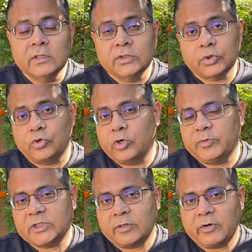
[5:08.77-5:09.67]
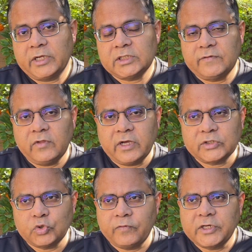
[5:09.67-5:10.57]
So don't be surprised if they
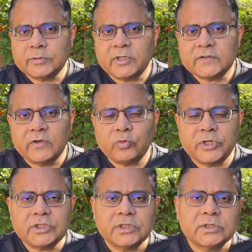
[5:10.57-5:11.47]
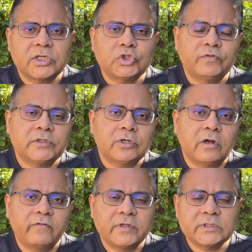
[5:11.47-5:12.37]
ask you very specific questions as to which
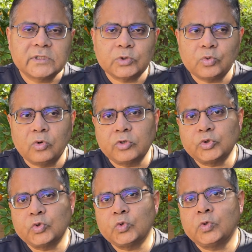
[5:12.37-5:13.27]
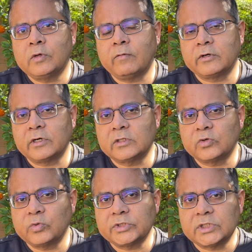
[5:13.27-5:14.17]
conferences you go to, what are the
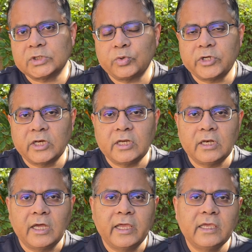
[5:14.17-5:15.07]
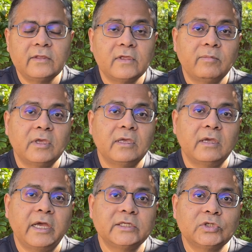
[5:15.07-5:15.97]
courses you really like. They may
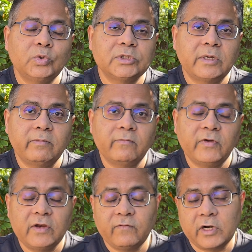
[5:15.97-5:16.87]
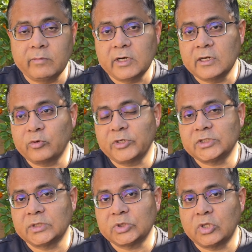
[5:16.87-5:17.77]
ask you some very fundamental
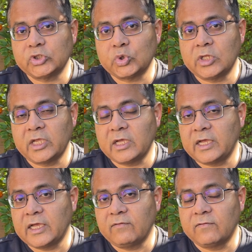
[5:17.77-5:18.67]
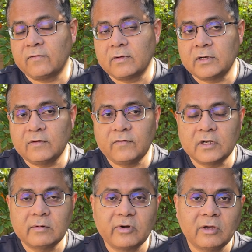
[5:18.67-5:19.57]
questions also, like, I have a
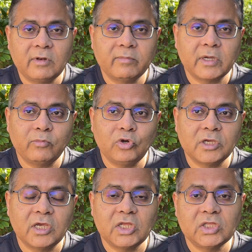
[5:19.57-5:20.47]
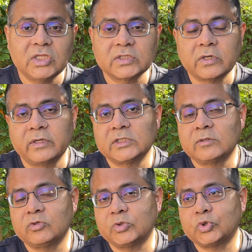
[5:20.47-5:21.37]
difficult problem communicating this
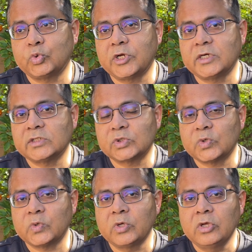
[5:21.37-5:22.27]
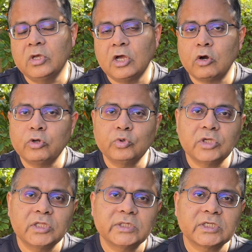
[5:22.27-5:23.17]
concept to students, so how do you
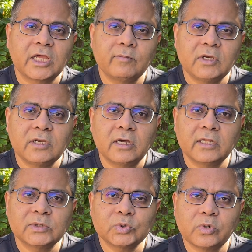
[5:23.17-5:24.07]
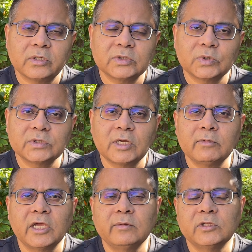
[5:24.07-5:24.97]
think this can be done, and so on. So
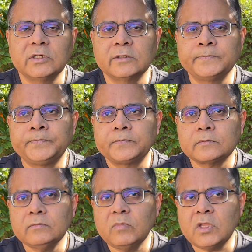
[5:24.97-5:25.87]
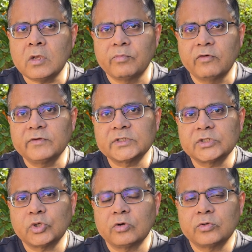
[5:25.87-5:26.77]
sometimes the
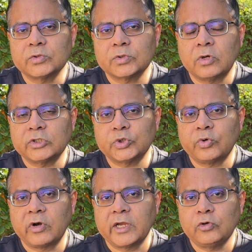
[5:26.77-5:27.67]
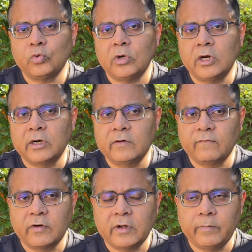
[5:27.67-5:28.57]
professors also try to learn
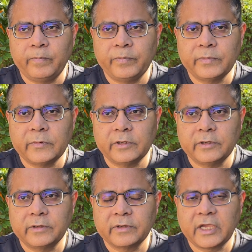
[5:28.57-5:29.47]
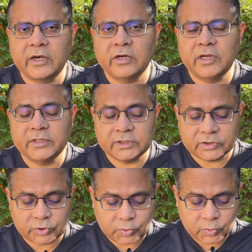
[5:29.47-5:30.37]
from the candidates
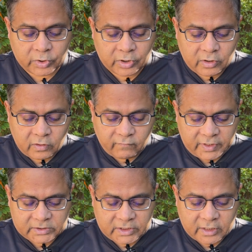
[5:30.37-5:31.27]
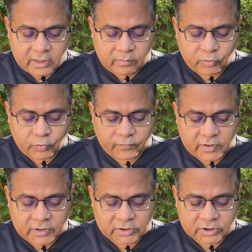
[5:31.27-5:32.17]
as to ways they can improve
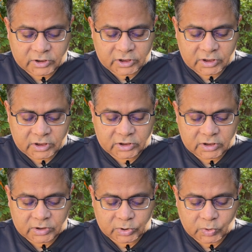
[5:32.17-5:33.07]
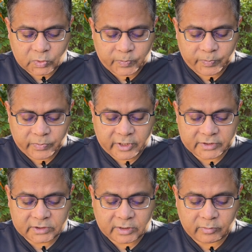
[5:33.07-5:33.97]
their research and teaching. So
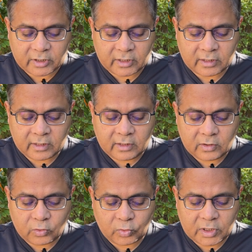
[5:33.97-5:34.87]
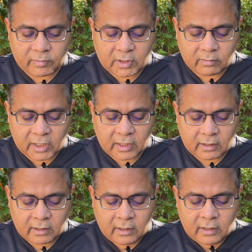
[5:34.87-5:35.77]
that's something to keep in
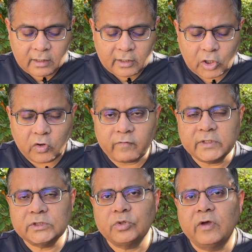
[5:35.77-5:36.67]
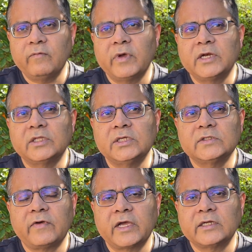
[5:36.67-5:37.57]
mind. Now, once you have met these
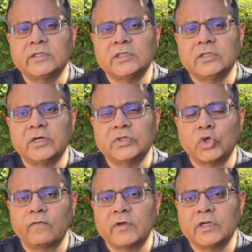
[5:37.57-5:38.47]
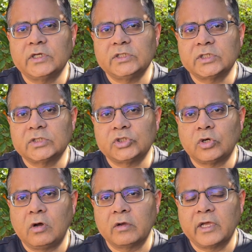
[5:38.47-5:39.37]
faculty, there is often a research
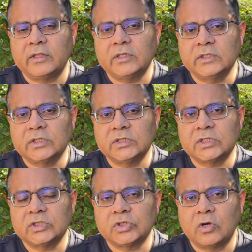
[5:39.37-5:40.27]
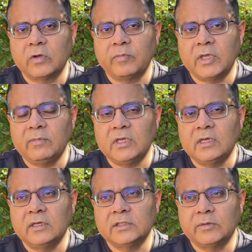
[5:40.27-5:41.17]
talk, and this research talk may
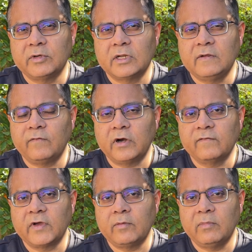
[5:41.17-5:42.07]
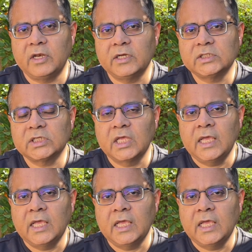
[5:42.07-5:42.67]
be typically 45 minutes.